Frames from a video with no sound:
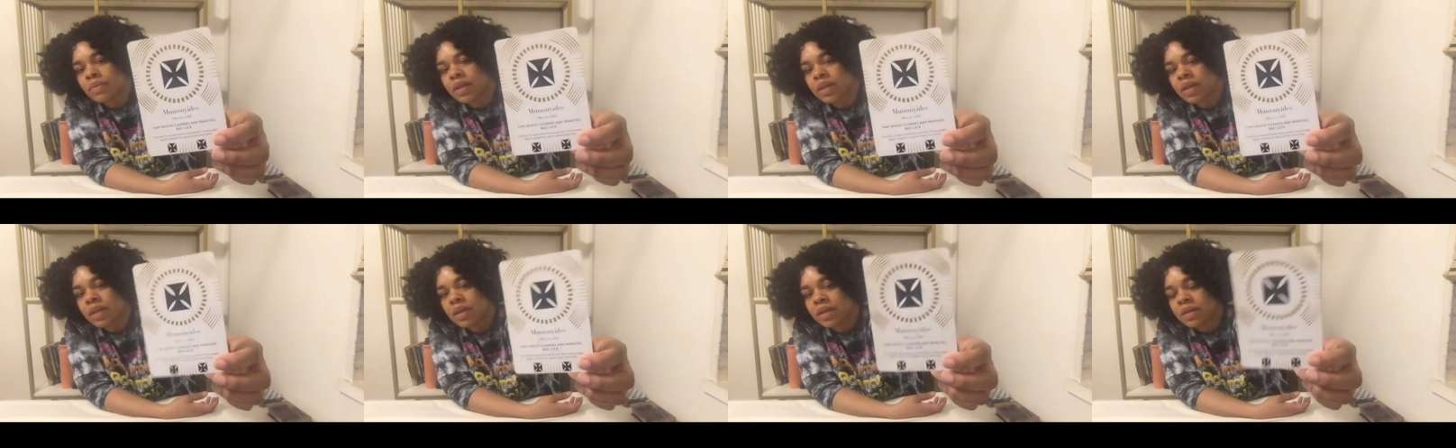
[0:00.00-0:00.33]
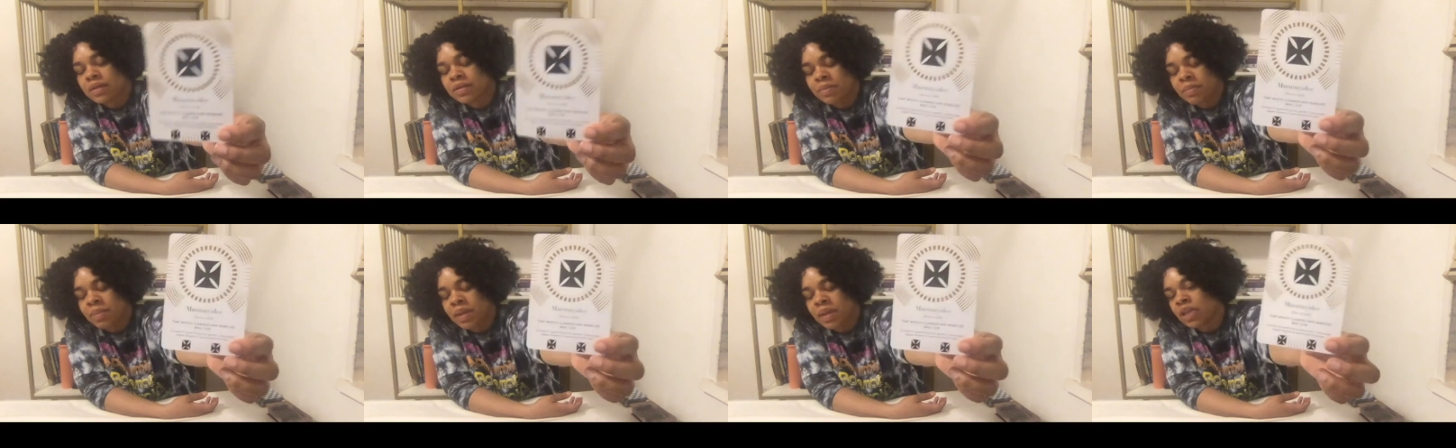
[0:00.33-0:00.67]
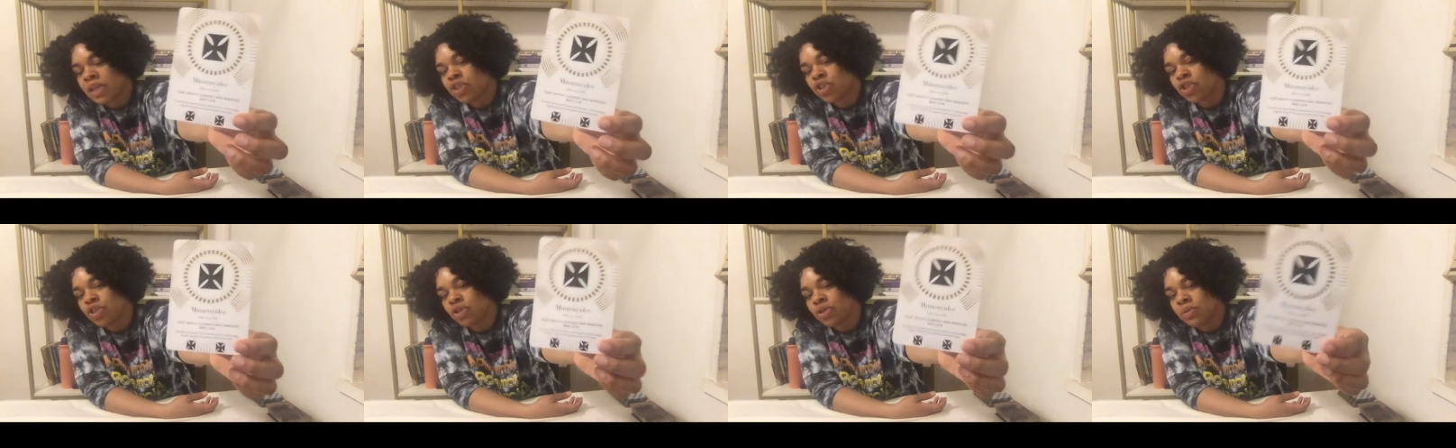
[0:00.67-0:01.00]
To
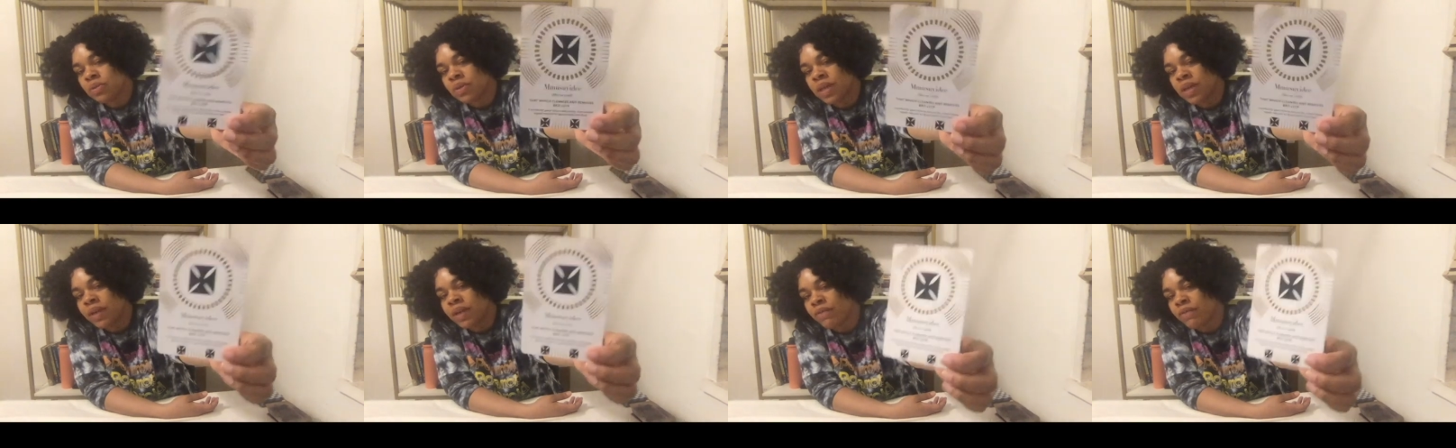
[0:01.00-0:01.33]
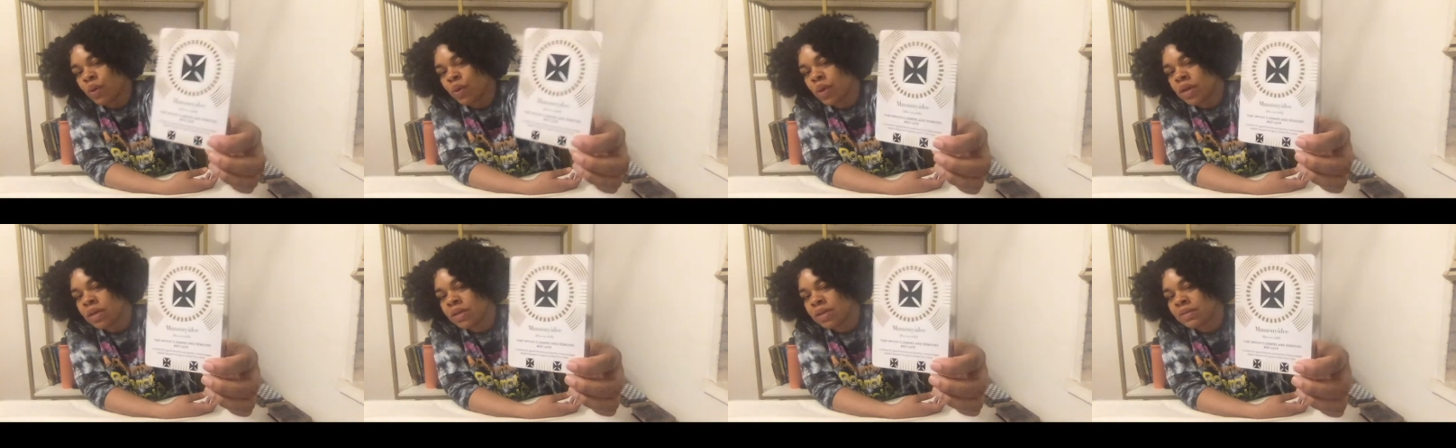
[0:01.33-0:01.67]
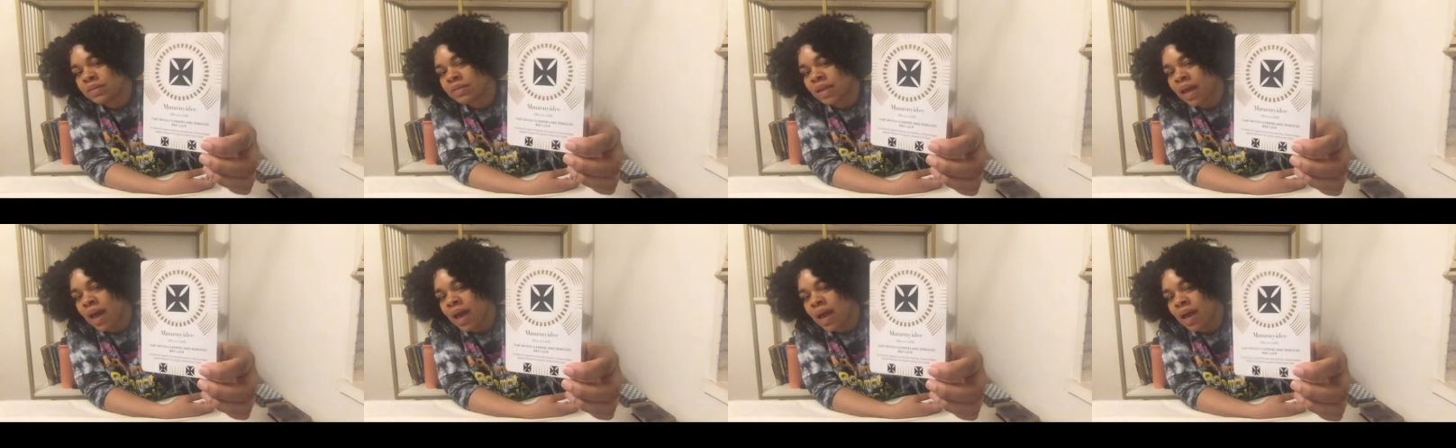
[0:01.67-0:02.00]
bless you and give you good
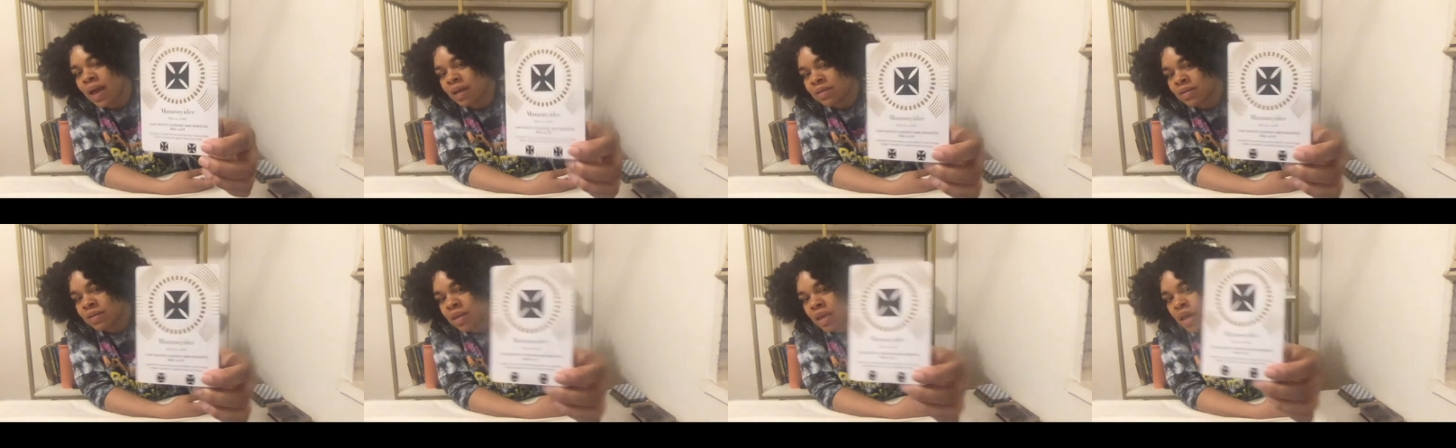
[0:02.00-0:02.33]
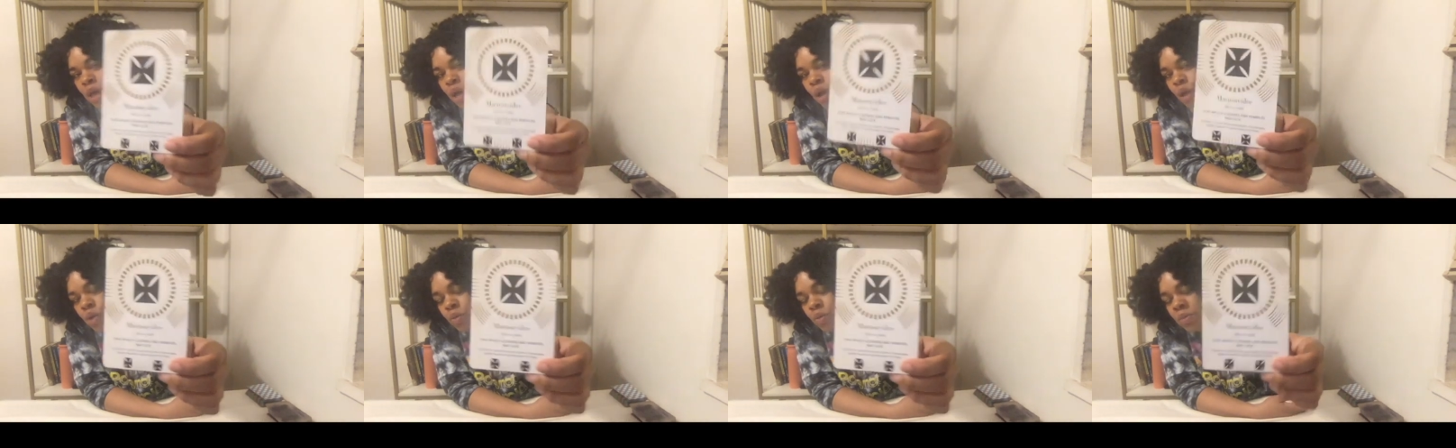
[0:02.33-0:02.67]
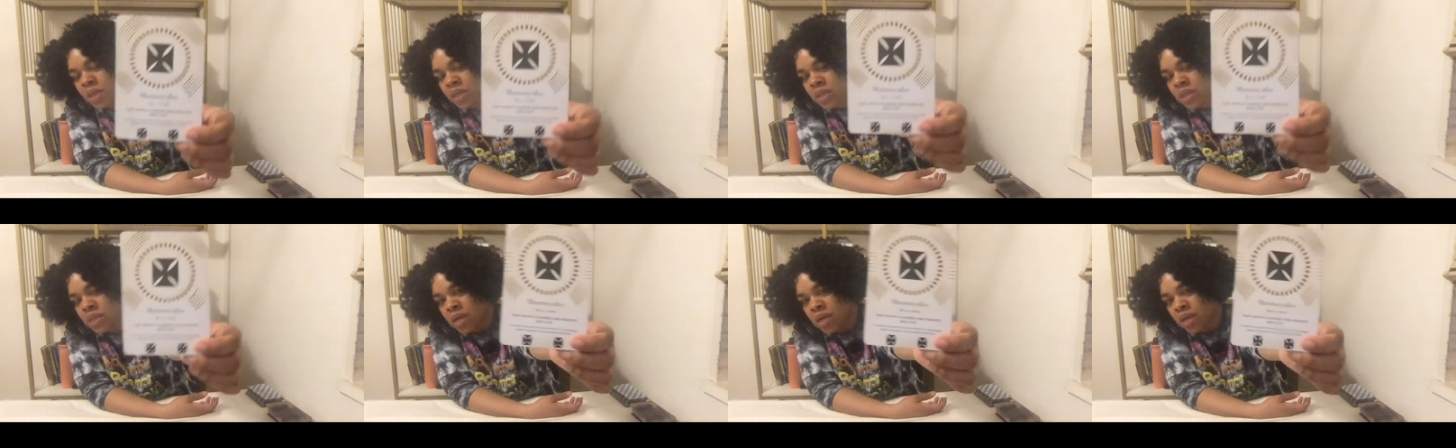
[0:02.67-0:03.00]
signs and good
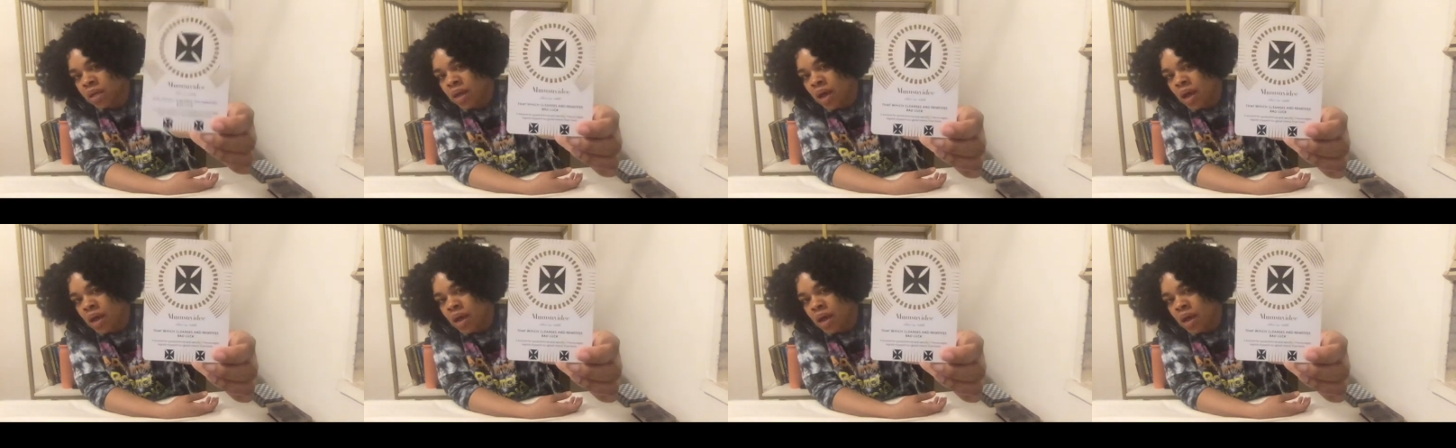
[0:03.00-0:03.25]
omens, good luck.